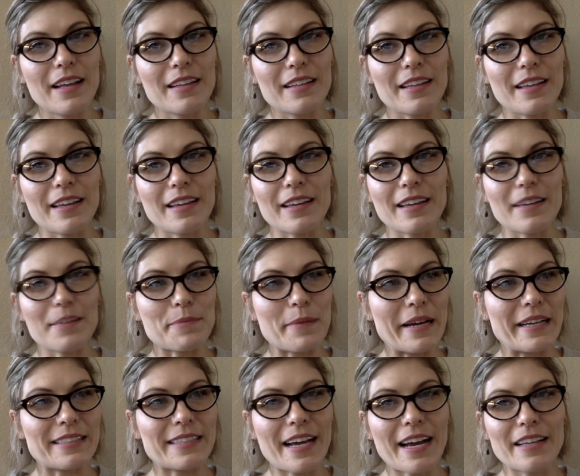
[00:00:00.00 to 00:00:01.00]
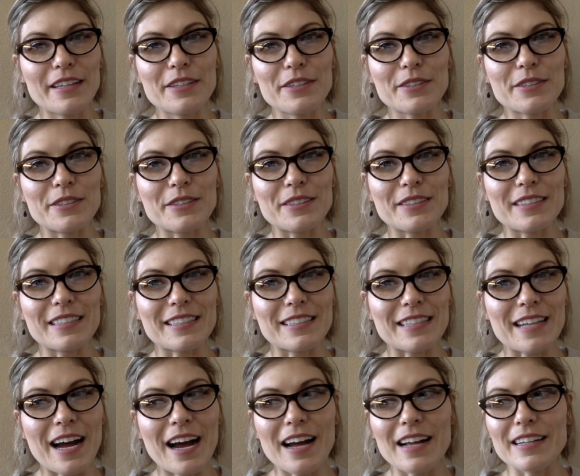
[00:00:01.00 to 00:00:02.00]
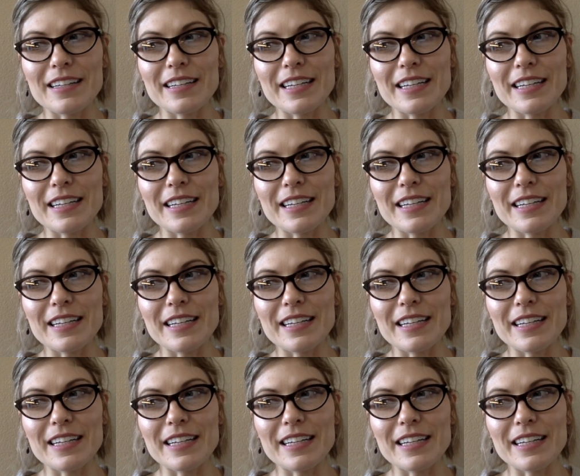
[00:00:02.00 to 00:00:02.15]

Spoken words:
Like, my 10-year-old does not